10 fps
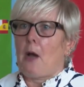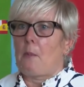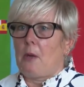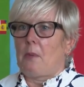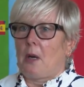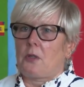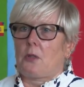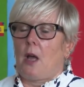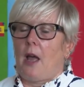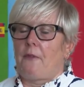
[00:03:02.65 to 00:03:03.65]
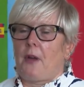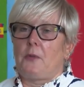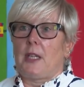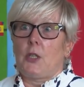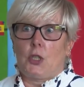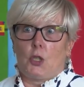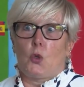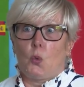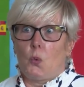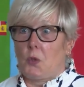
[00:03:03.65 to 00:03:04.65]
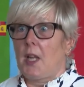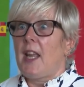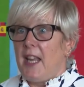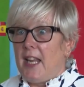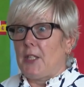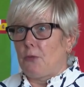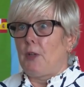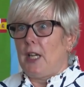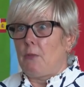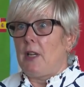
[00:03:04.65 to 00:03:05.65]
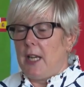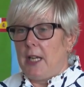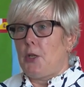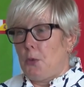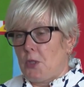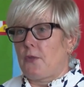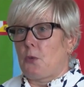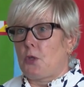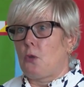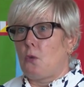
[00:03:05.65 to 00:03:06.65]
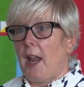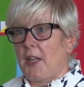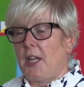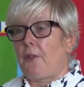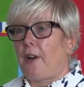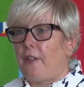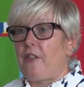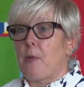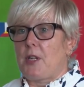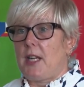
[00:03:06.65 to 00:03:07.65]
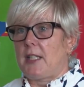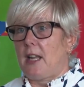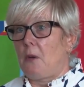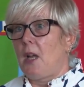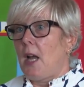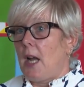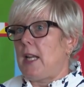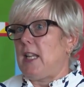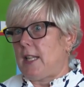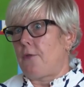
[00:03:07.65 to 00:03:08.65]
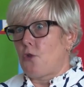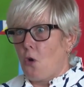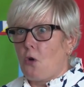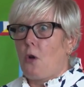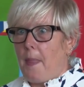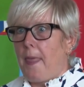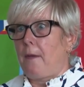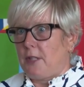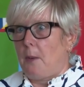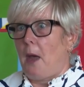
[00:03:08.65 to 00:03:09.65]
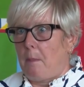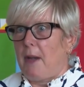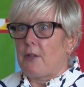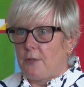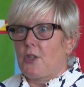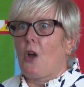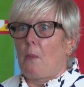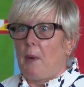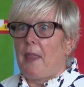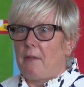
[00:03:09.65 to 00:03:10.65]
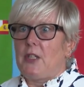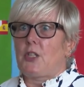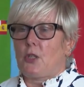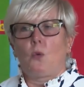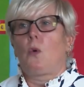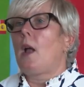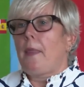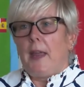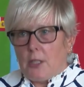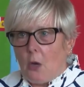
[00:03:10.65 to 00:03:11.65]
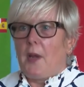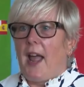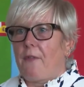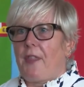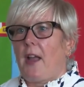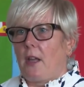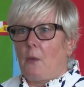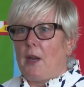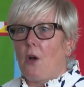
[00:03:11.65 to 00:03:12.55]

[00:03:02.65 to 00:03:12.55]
mobile phones into schools is a really, really useful tool actually for everybody. So at least they've not got that. There is a period of time when they're in school, they don't have that going